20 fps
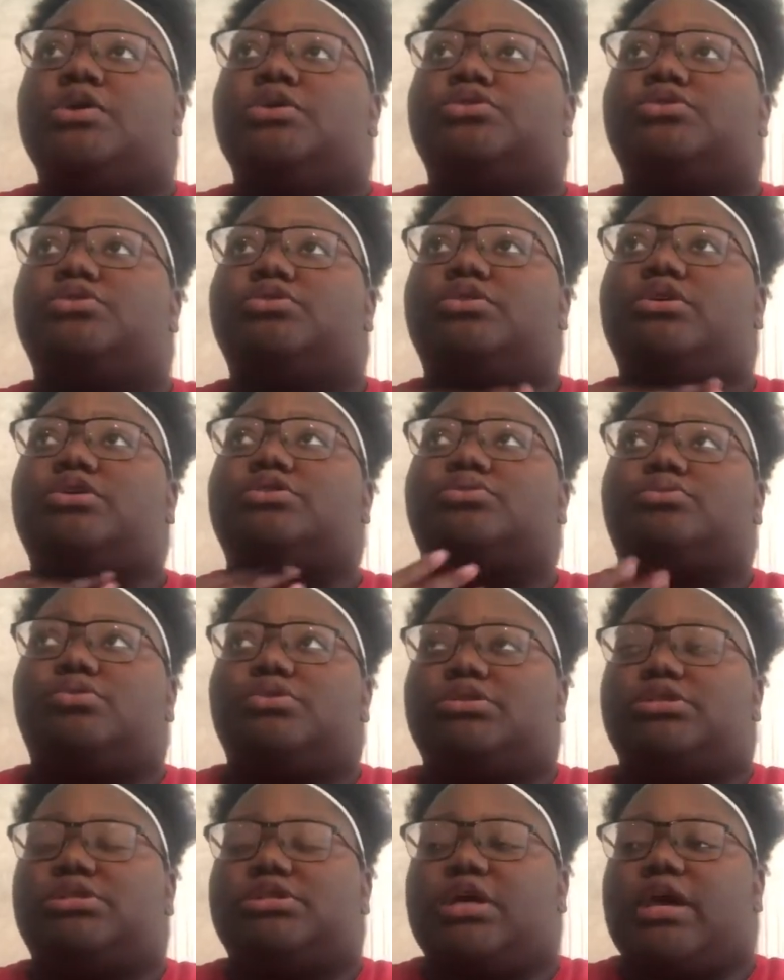So that's
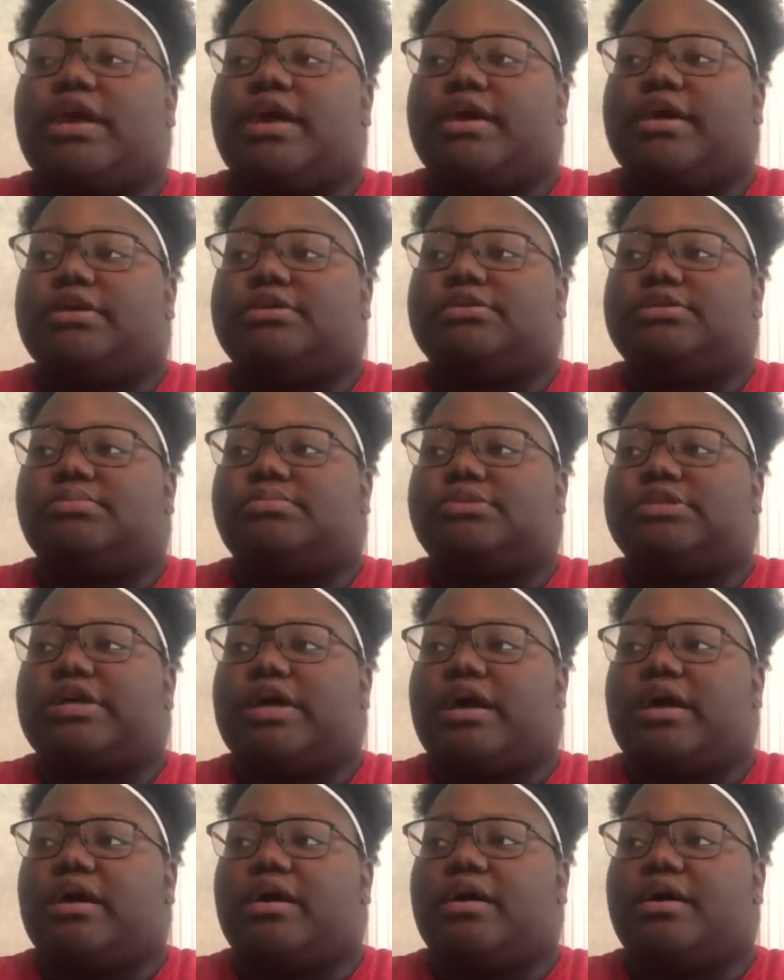going to take some
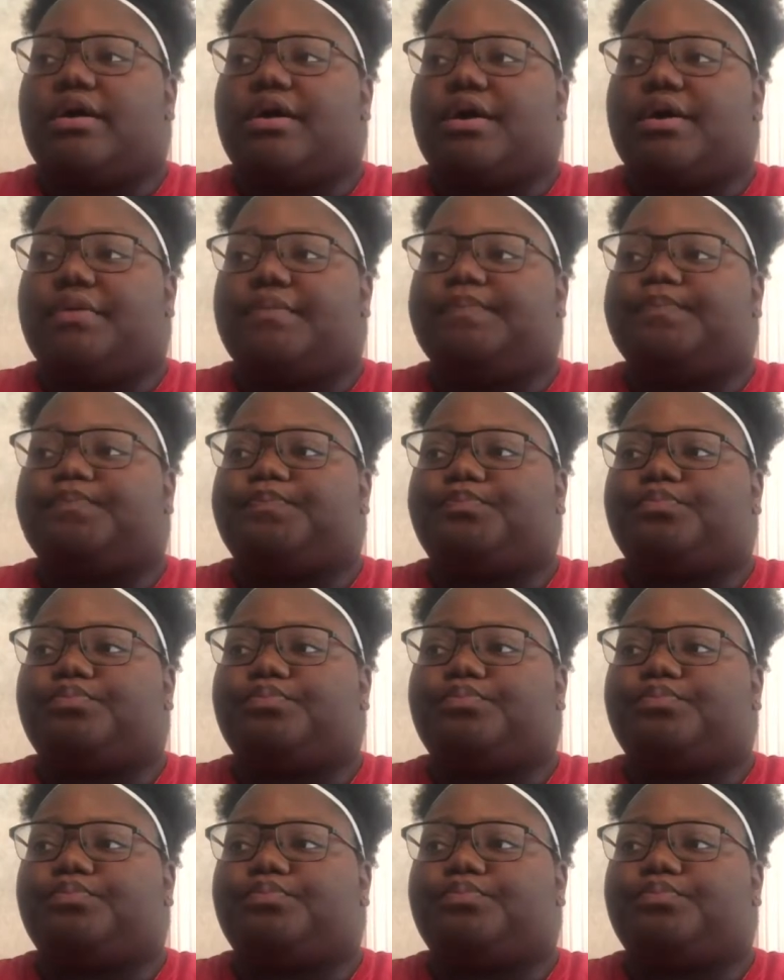time.